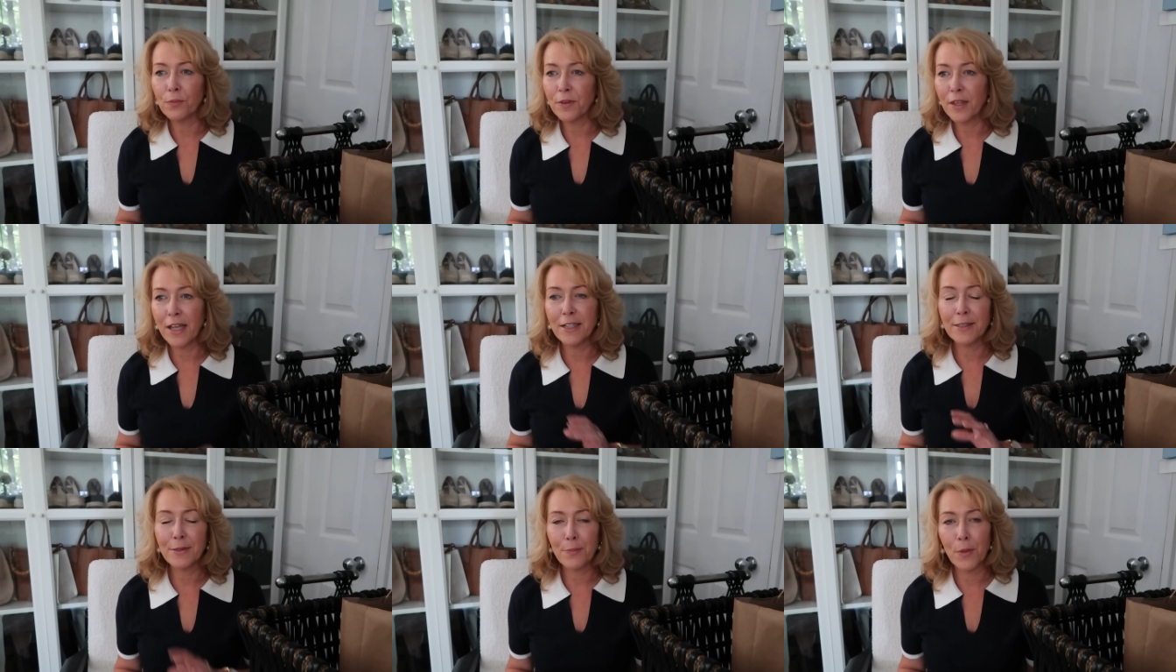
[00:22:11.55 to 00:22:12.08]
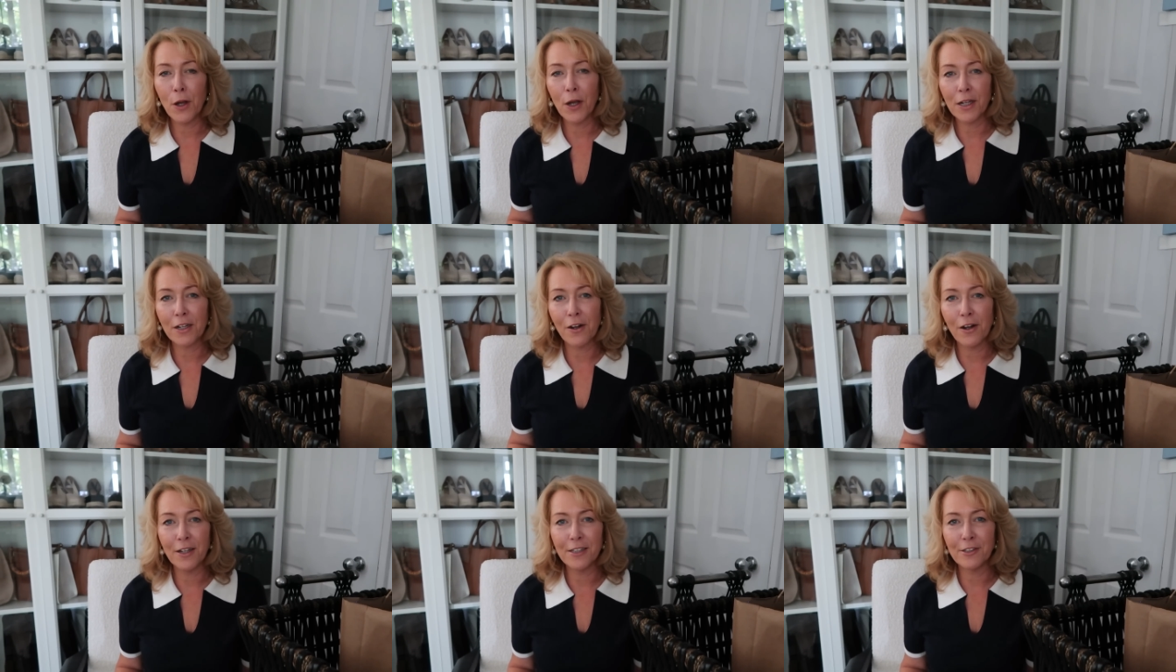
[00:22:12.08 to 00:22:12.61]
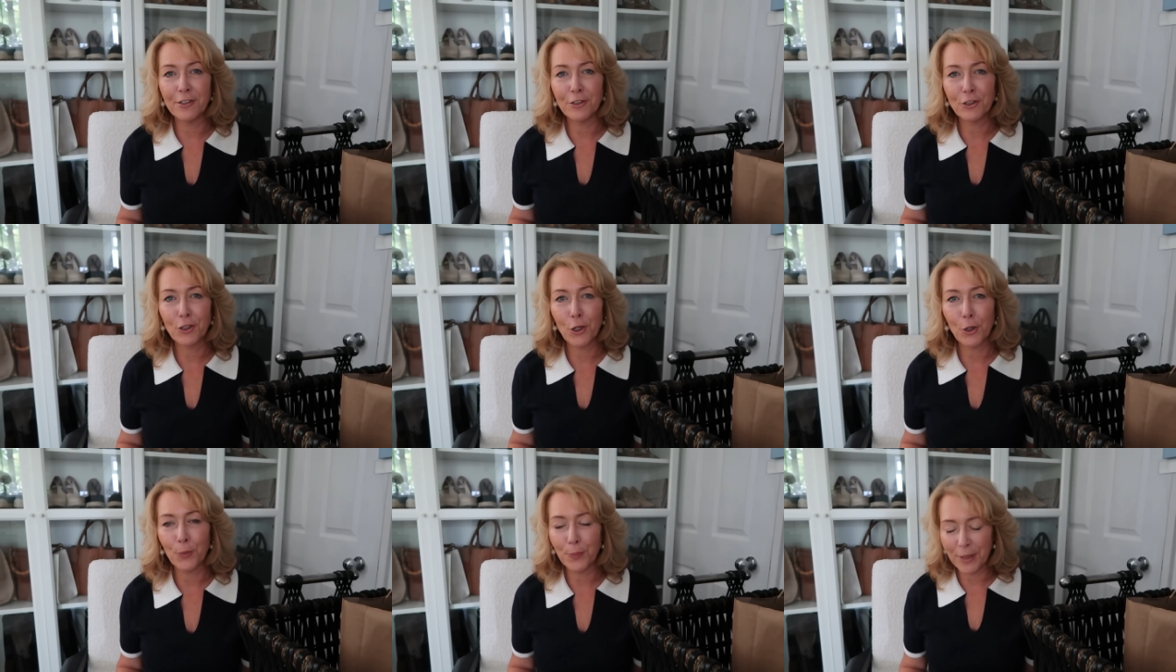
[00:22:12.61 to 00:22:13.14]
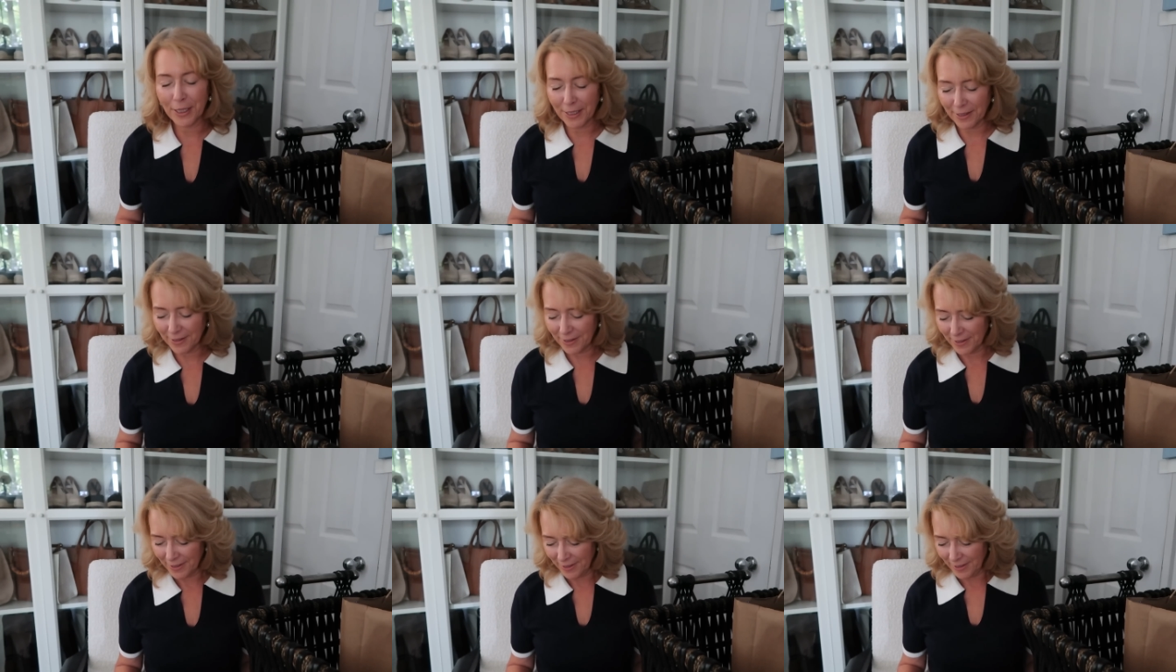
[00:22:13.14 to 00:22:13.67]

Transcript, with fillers: That's my kind of shopping.